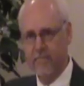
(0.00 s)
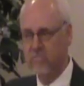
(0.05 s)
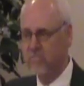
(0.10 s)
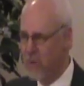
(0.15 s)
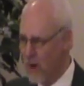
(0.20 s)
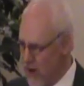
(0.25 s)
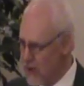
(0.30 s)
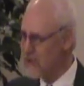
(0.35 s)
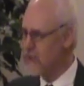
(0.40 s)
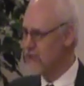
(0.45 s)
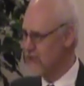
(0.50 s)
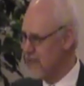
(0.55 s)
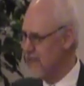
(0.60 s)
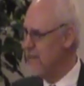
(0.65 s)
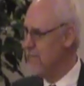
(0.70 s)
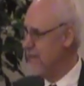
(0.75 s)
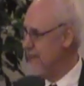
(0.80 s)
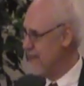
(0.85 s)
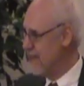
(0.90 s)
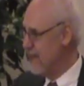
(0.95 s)

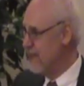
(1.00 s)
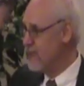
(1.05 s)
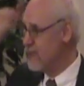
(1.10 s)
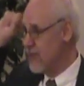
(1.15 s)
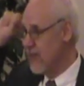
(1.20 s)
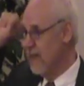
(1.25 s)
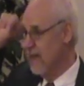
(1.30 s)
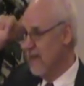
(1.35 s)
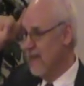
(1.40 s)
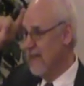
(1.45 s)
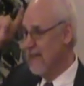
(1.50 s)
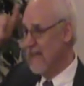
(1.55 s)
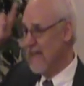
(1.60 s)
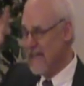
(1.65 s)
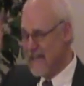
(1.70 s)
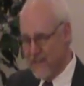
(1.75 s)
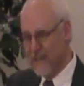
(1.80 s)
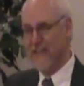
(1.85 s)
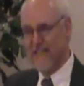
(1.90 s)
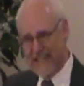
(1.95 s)
Mercy, because
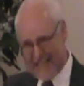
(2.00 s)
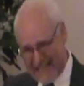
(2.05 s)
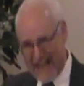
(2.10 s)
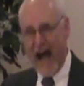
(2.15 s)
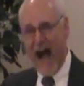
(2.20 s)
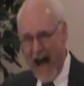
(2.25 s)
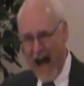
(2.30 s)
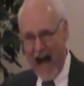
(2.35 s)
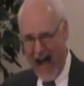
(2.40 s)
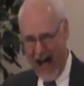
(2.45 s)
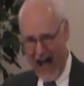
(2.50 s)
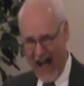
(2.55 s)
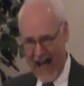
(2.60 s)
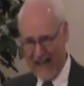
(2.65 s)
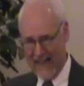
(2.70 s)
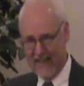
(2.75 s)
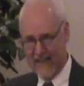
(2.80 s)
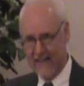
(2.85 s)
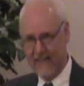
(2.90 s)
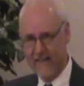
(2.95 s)
even
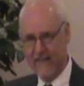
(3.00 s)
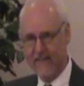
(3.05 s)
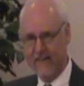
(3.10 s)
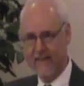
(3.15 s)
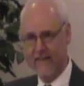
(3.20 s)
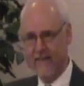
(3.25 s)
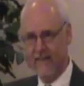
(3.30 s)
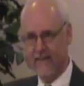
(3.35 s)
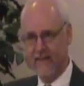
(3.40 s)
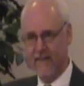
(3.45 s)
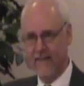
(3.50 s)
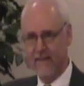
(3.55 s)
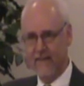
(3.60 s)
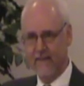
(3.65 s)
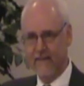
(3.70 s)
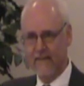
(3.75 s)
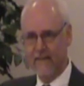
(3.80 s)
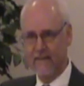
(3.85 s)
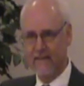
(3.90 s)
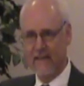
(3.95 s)
God
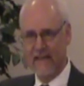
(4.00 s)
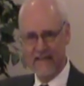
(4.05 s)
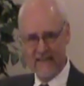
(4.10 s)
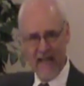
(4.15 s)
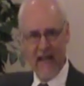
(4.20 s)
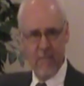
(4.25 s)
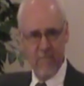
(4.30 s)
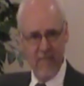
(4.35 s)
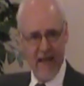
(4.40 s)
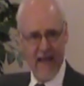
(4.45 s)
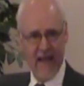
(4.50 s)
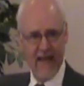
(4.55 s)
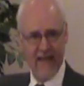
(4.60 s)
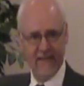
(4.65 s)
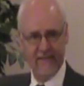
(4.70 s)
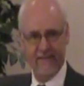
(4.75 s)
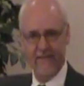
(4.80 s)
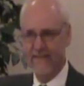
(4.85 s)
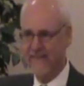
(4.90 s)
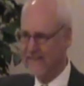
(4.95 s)
let that
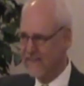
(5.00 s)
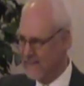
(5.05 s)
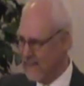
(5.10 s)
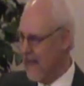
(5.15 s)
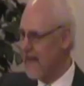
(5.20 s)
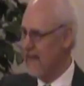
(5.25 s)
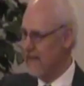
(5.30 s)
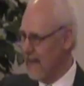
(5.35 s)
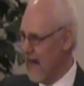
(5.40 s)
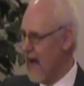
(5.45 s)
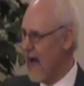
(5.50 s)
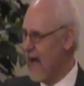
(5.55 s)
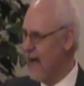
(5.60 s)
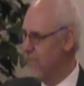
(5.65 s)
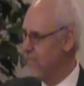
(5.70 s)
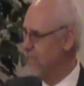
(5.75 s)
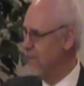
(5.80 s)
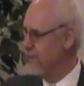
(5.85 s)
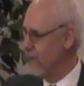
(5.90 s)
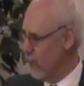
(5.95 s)
man stay
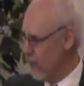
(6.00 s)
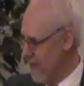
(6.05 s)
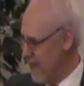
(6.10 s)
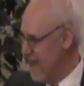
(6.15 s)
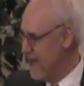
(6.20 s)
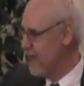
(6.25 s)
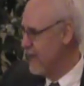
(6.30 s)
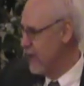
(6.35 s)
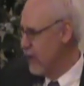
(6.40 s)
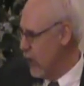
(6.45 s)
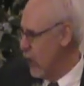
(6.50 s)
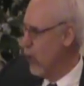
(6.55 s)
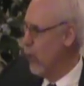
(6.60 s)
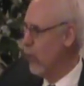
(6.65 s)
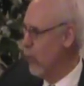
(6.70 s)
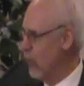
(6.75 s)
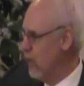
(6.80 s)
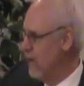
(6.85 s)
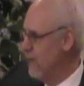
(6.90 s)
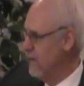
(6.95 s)
alive before he had to
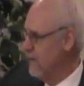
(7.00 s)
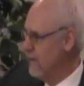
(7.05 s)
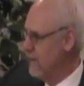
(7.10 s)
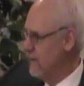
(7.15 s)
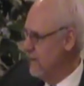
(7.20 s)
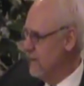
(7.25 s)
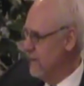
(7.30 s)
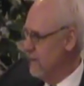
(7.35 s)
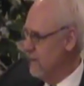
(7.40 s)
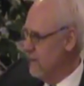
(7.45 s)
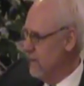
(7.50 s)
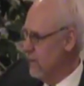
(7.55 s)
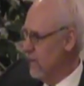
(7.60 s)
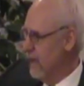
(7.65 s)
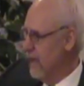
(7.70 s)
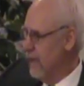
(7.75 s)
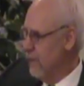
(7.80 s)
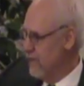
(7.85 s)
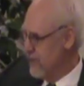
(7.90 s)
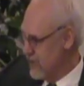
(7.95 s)
go
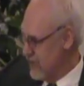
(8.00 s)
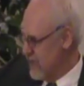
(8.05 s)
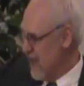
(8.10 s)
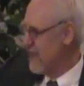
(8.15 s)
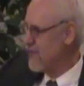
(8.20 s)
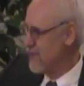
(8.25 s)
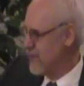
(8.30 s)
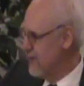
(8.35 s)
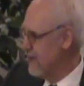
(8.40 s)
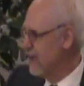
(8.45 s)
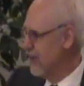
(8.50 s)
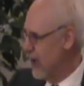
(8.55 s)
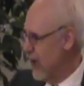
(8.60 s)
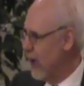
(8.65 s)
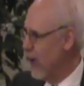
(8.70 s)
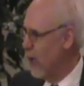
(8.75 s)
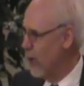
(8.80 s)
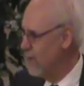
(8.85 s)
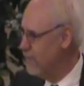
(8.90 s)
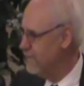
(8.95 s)
where he was destined to
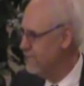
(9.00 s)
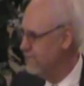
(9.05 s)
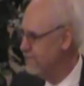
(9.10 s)
go.